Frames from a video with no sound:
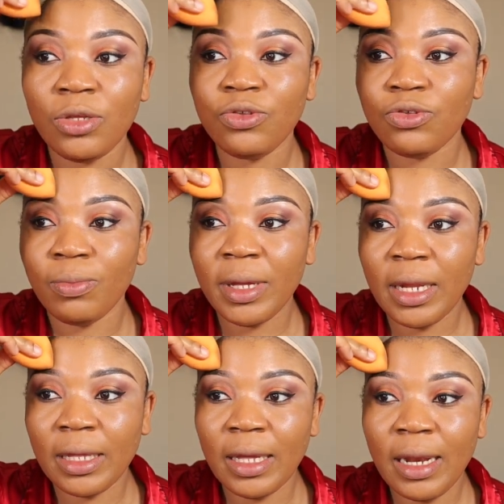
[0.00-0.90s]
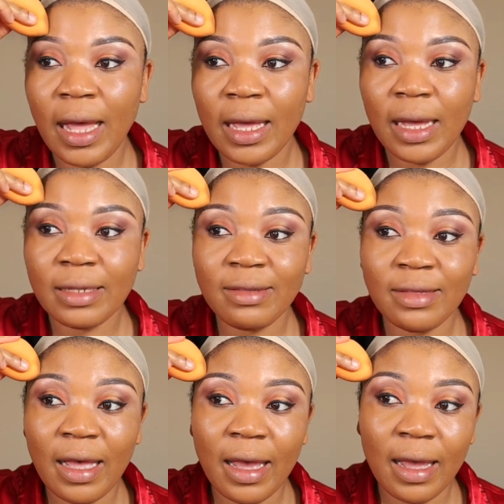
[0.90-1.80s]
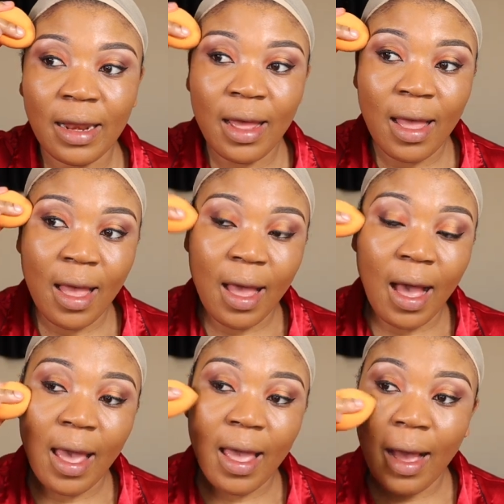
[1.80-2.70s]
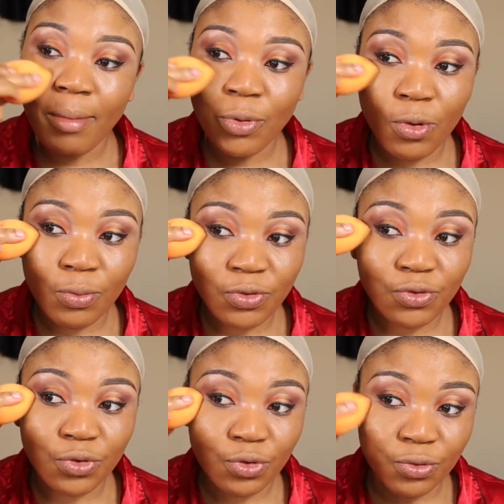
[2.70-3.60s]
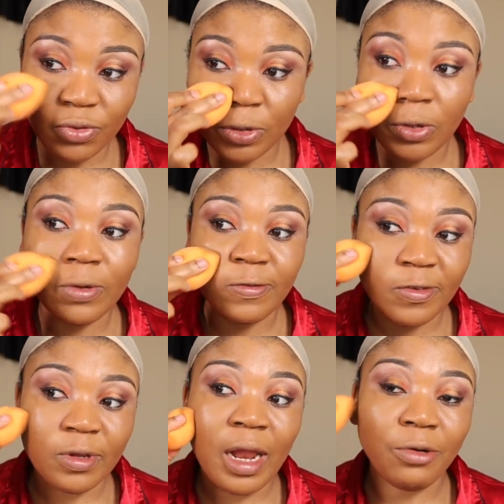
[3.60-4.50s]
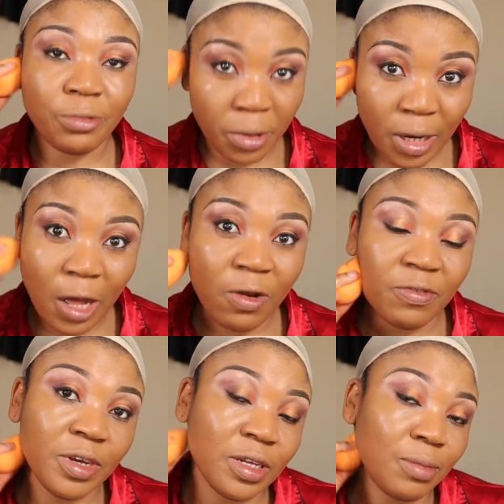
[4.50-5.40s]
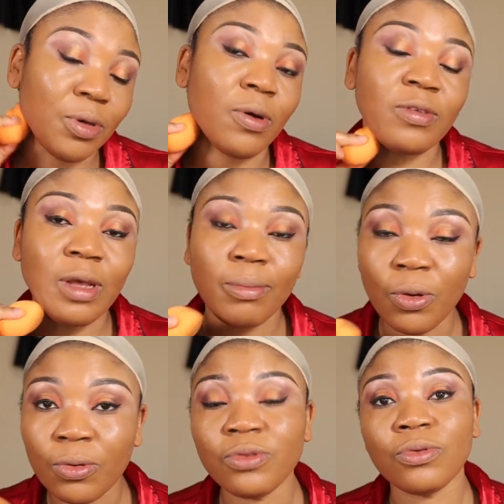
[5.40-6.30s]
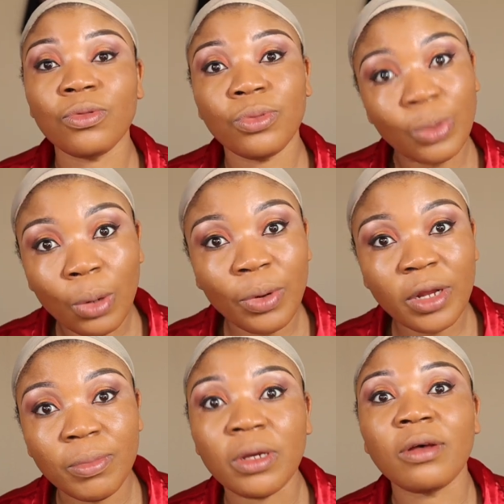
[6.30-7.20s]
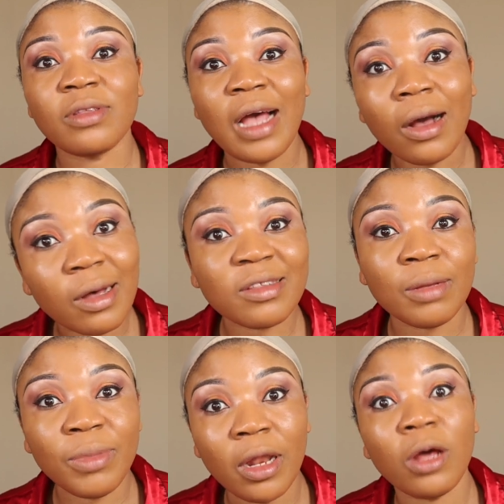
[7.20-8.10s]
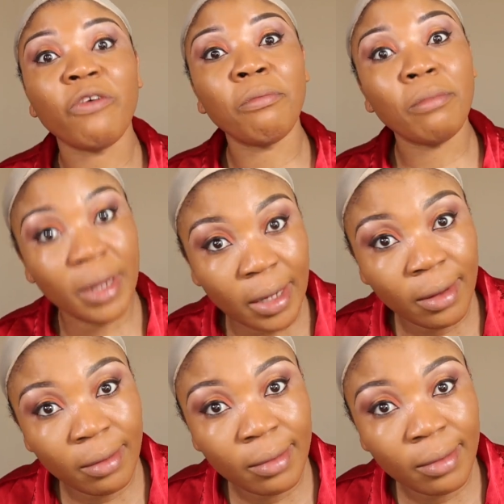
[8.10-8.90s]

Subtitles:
So, but again, like I said, I am going to use it until I run out of it, because I'm not going to throw it, because that costed me a lot of money.